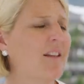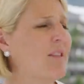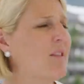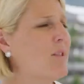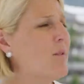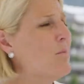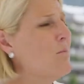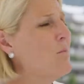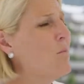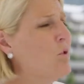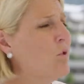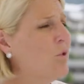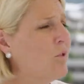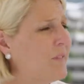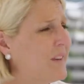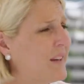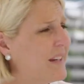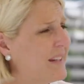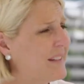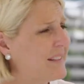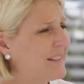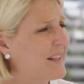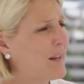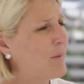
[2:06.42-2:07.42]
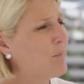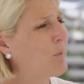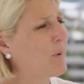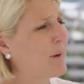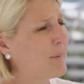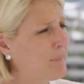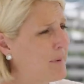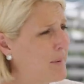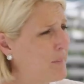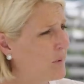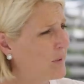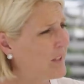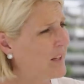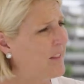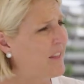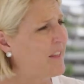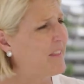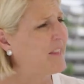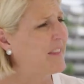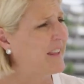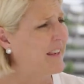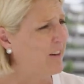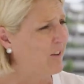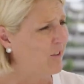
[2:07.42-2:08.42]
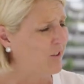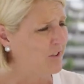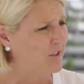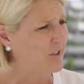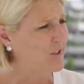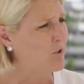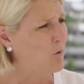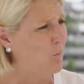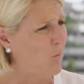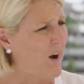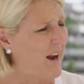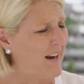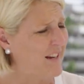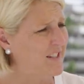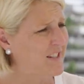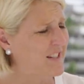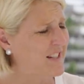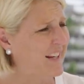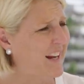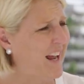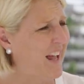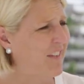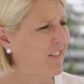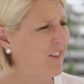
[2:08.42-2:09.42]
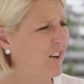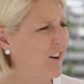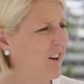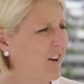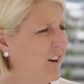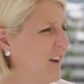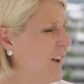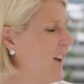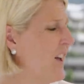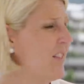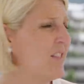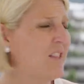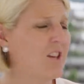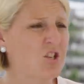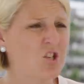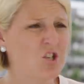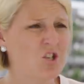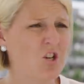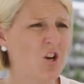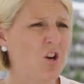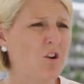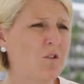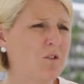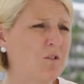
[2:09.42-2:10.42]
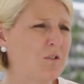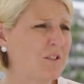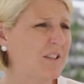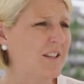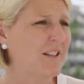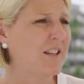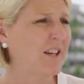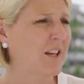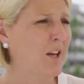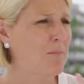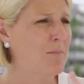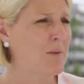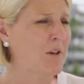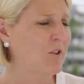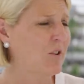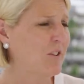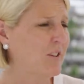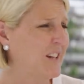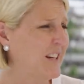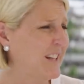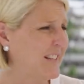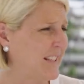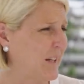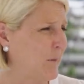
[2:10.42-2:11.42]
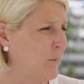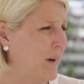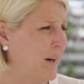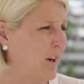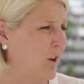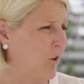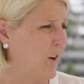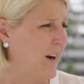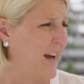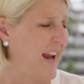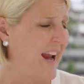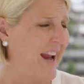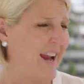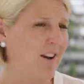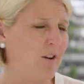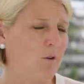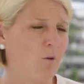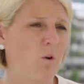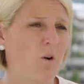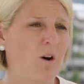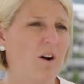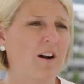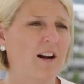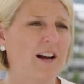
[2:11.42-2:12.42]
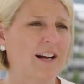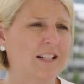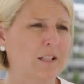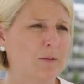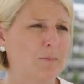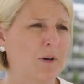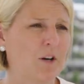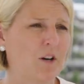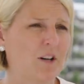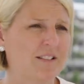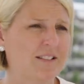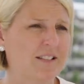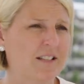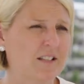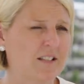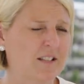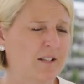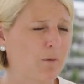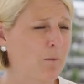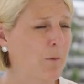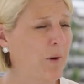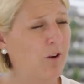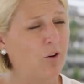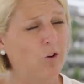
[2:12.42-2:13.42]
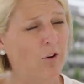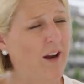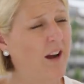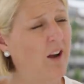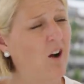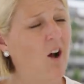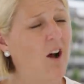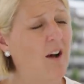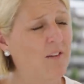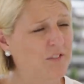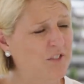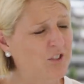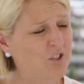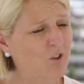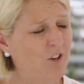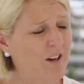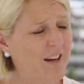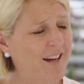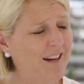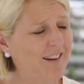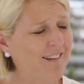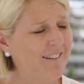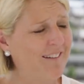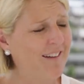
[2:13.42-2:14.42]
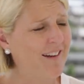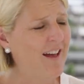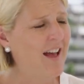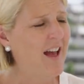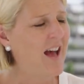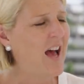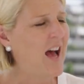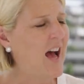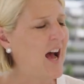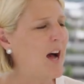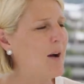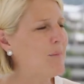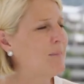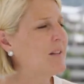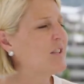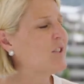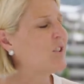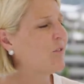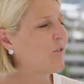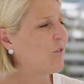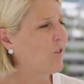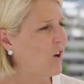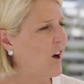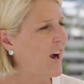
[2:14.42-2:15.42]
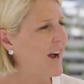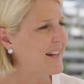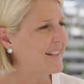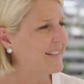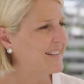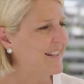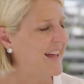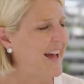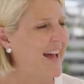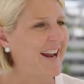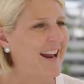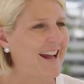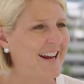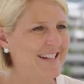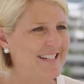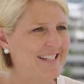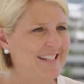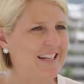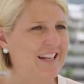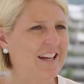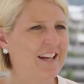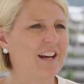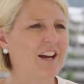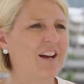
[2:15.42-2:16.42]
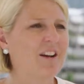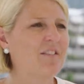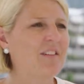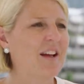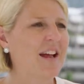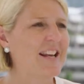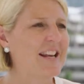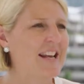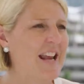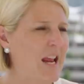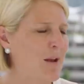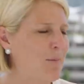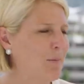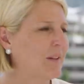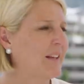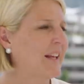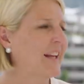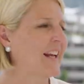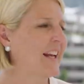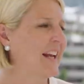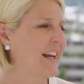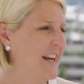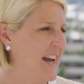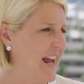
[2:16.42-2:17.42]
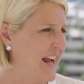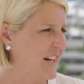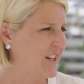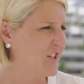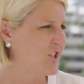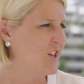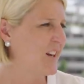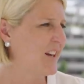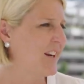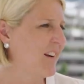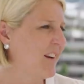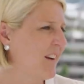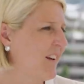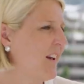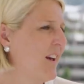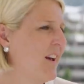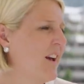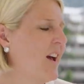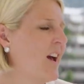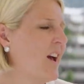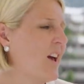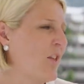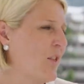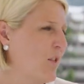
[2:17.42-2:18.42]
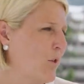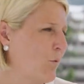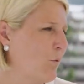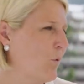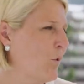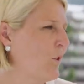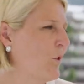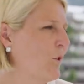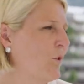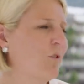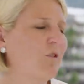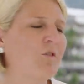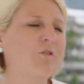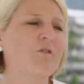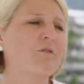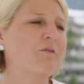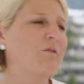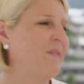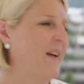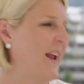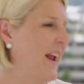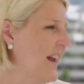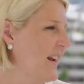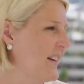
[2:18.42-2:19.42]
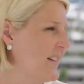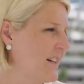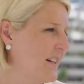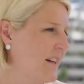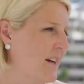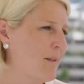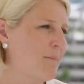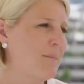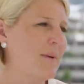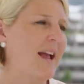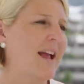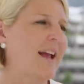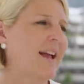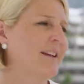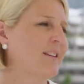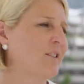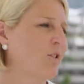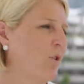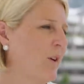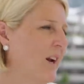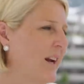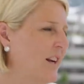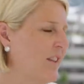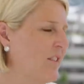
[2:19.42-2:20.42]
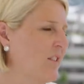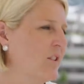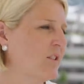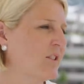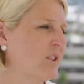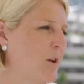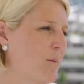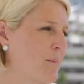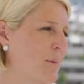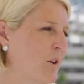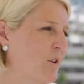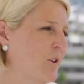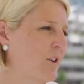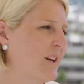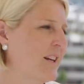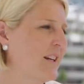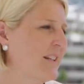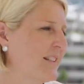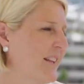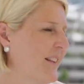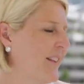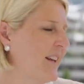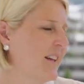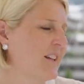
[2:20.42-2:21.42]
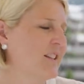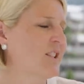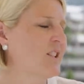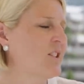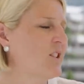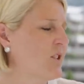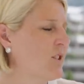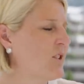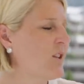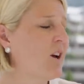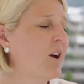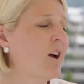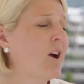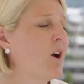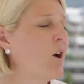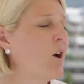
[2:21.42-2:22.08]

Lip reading: the movies that bring people to the theaters to watch together, the shows and the communities that we create, or experiences that we create off screen. And so for us, that idea of enabling connection through fandom and creating those communities, I think is just